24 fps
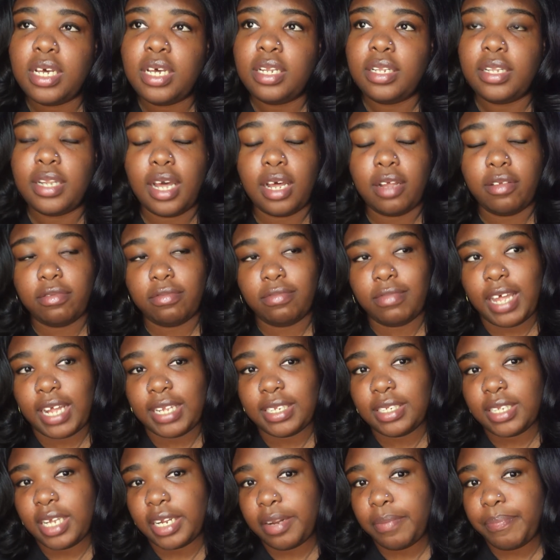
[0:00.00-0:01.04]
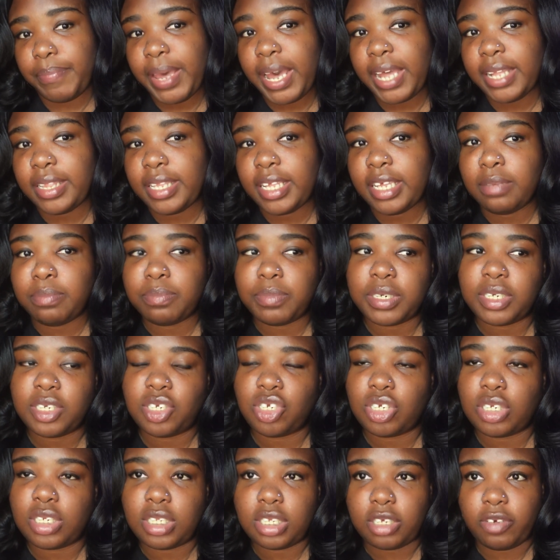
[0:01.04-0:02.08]
Now, that's not a bad thing, but it's
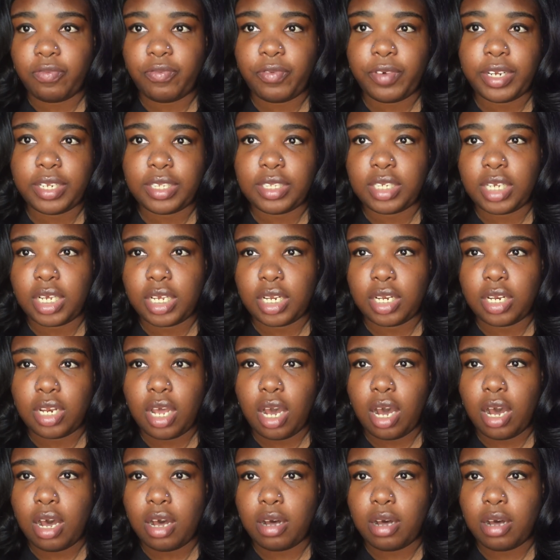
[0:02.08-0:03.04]
just different than